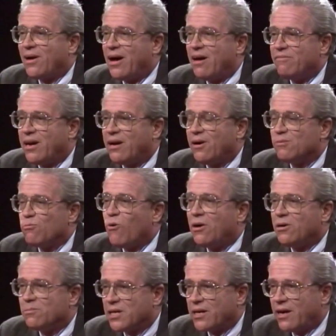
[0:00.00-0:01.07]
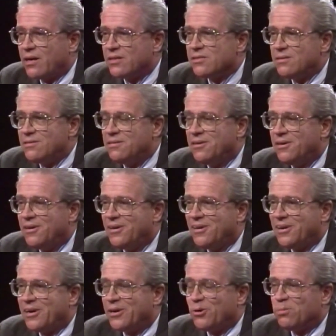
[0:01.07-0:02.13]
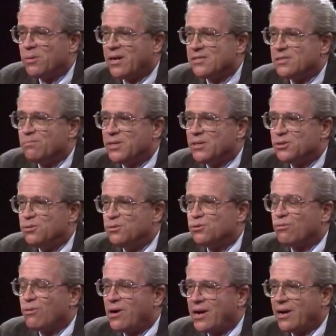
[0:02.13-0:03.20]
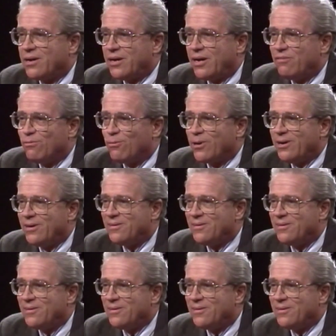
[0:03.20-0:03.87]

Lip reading: to have you here. Welcome to Kingston. I hope it hasn't been too trying a day for you.